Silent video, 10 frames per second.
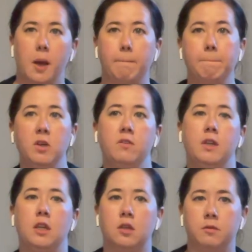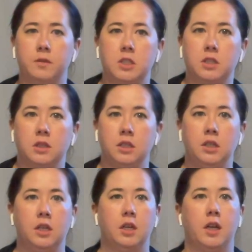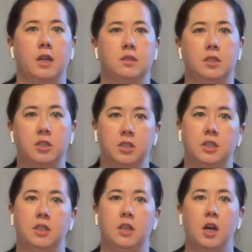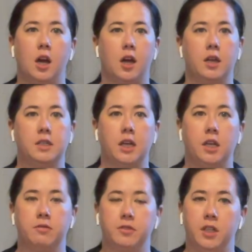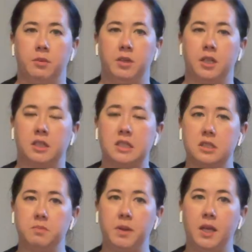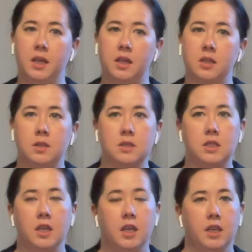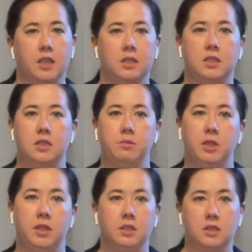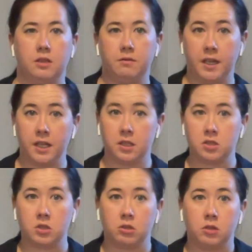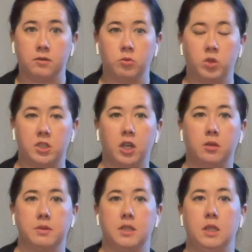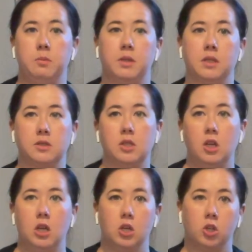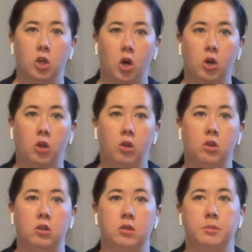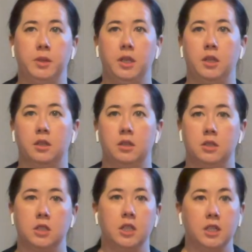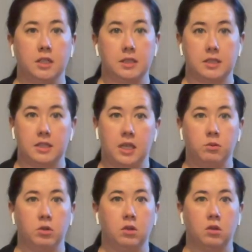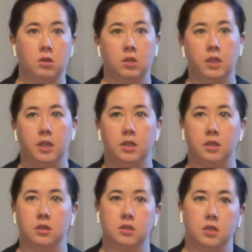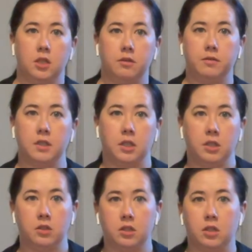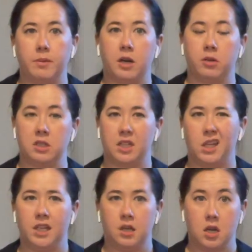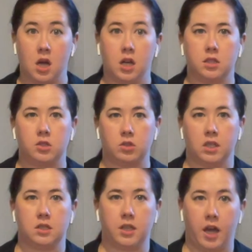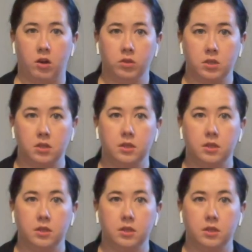moving efficiently and as it should, our diaphragm expands. It stimulates the vagus nerve, which helps keep us calm and stable and feeling good about our day and not stressed out.